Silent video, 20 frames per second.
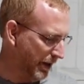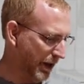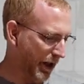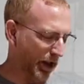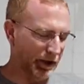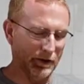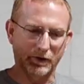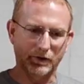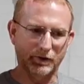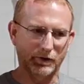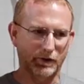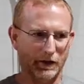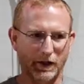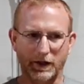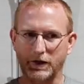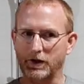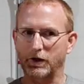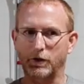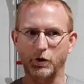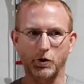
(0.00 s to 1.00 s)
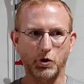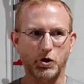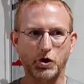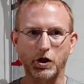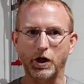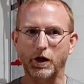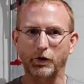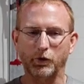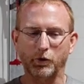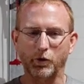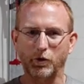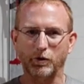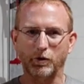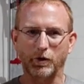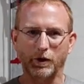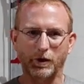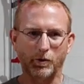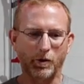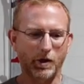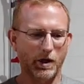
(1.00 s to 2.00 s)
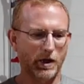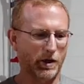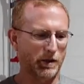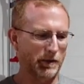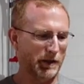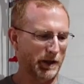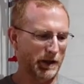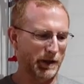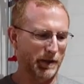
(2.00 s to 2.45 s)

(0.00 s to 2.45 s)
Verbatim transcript: And like I said, those shelves work really well.